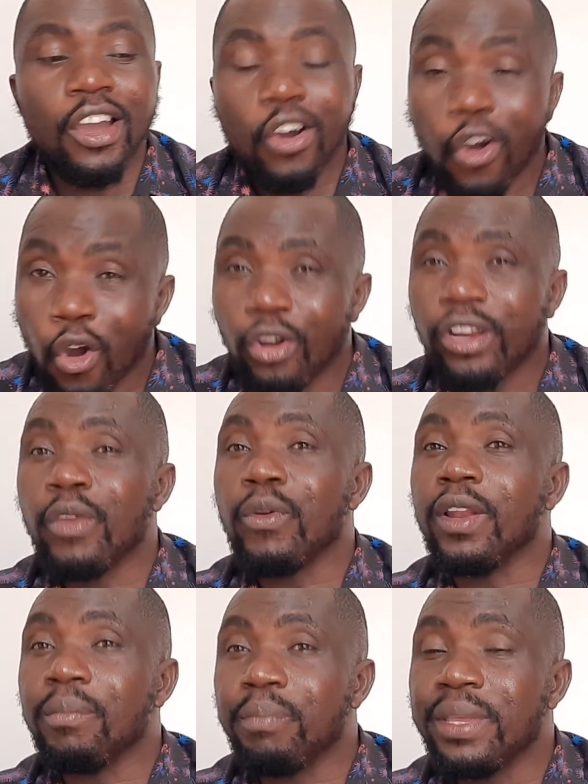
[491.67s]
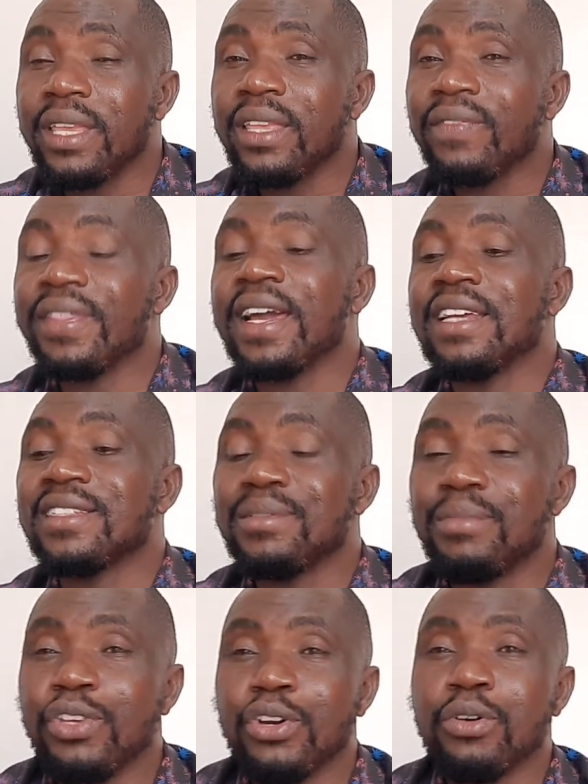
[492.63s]
or he will be the
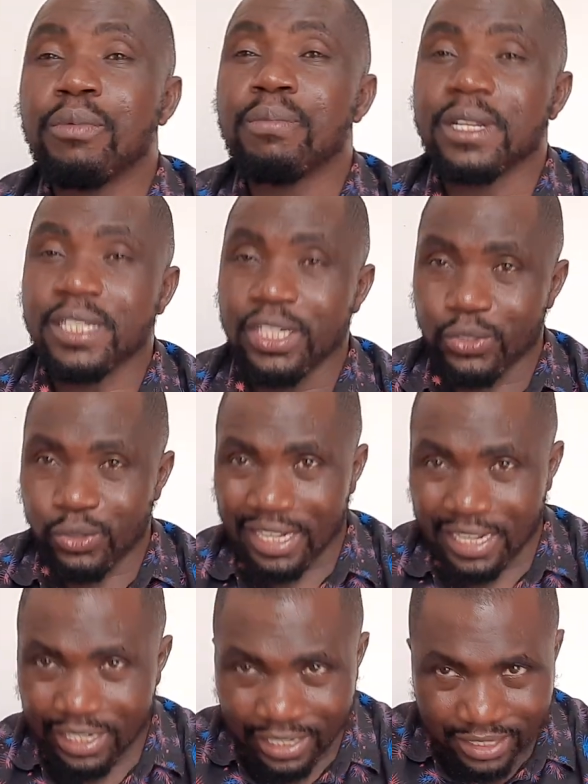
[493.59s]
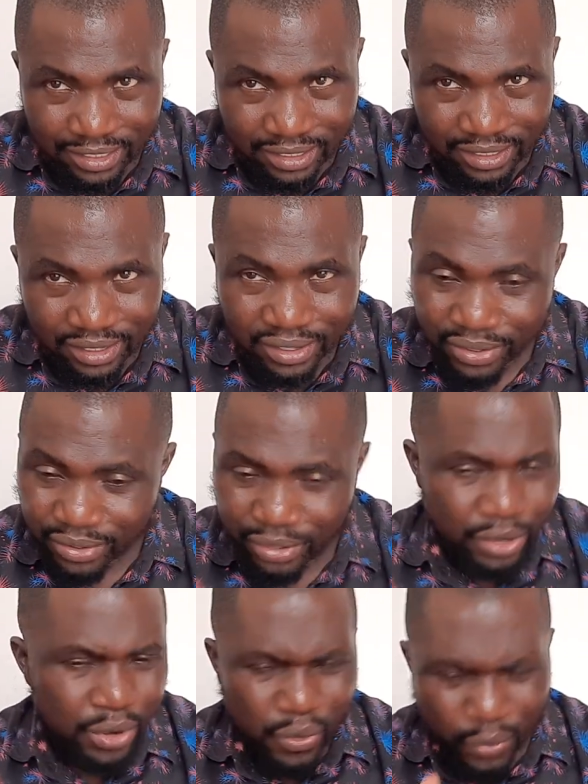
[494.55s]
Azimio presidential candidate.
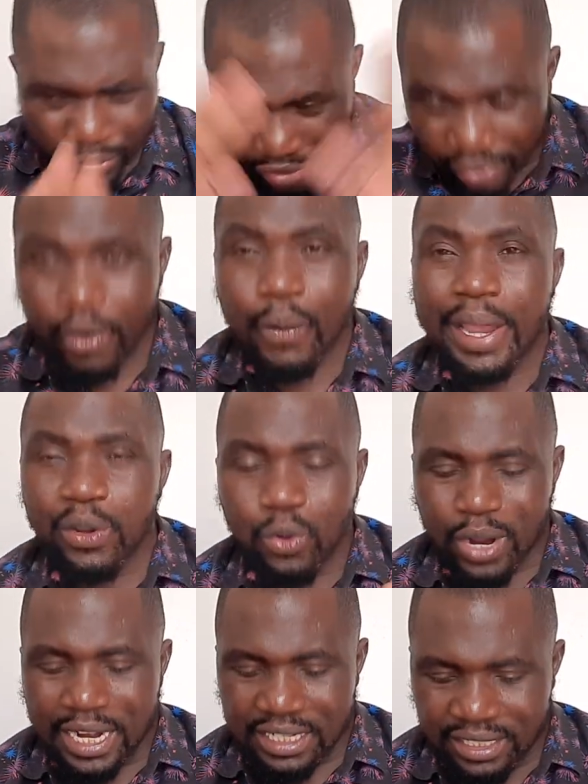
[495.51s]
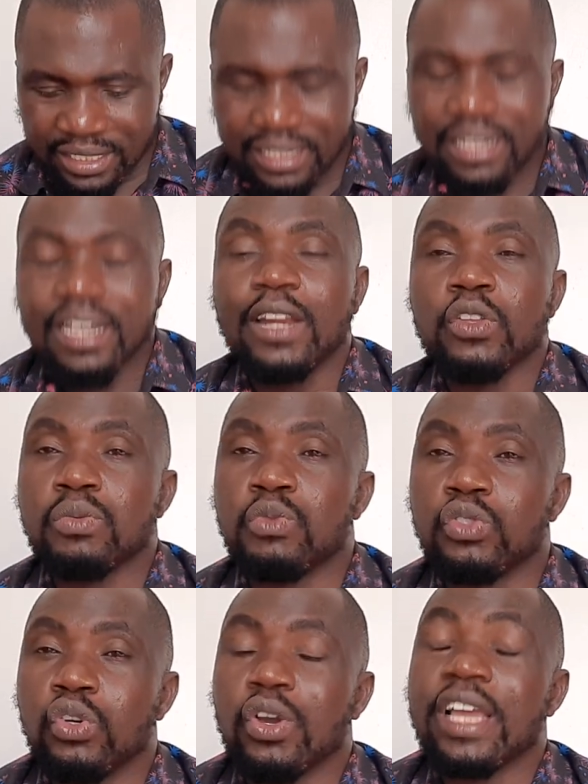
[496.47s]
Whichever way you look at it, Kalonzo
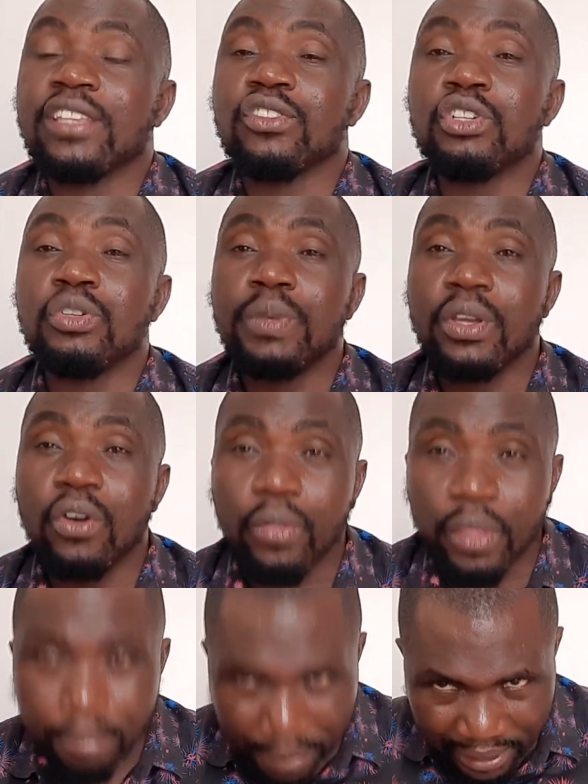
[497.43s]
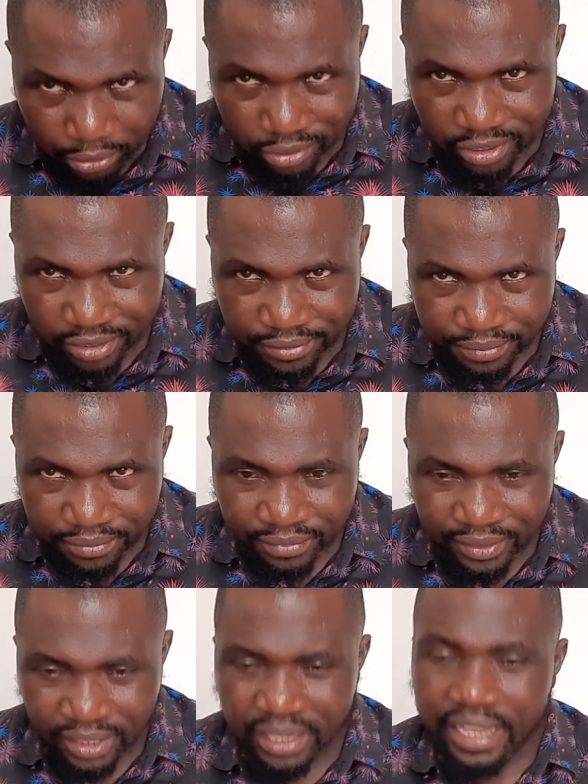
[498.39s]
Musyoka is going to be on the ballot
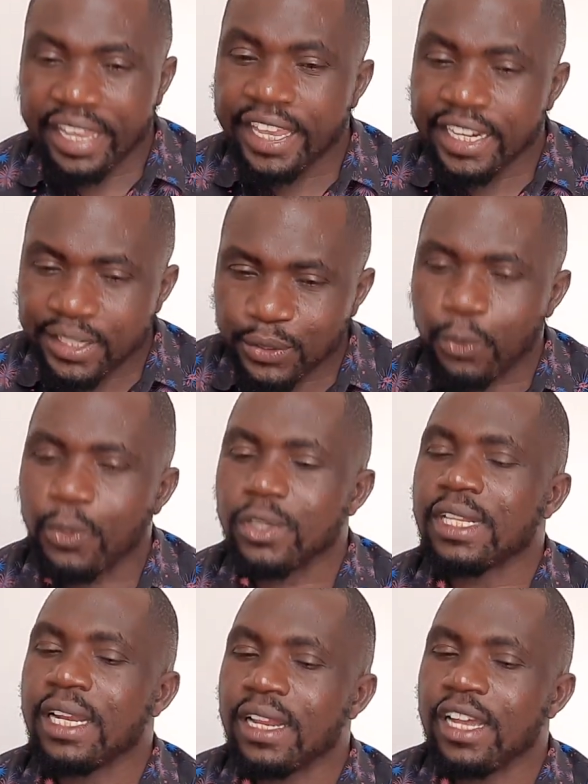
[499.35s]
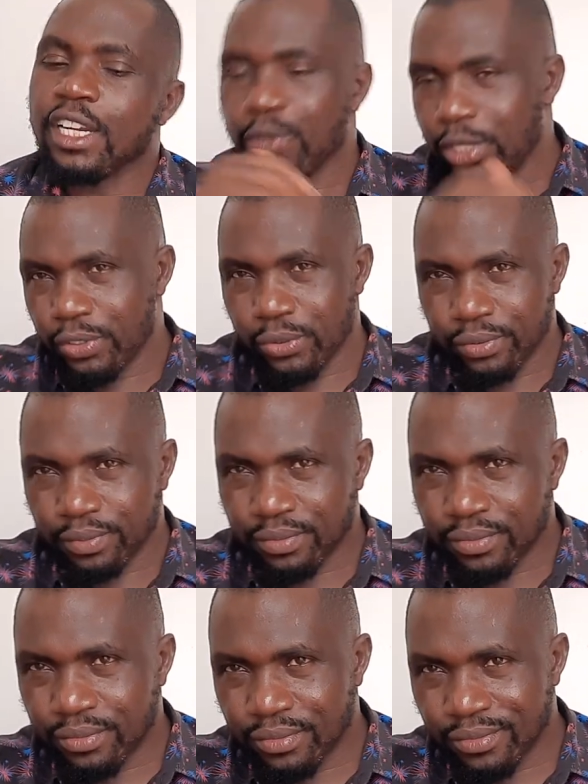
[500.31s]
in two thousand twenty-two.
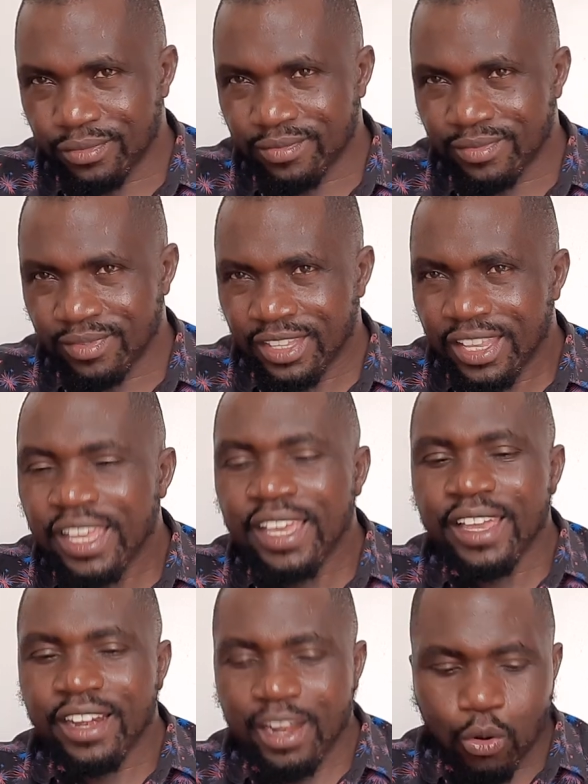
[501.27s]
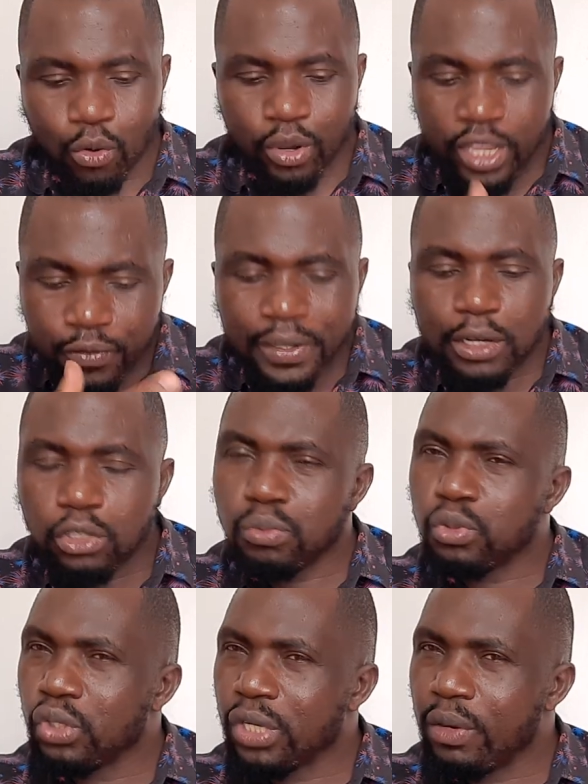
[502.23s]
Now, if Kalonzo
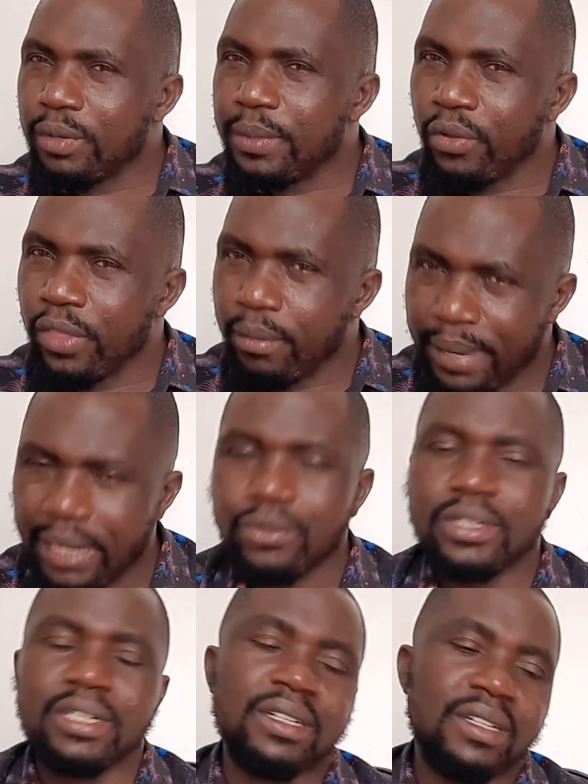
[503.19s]
Musyoka will be on the ballot,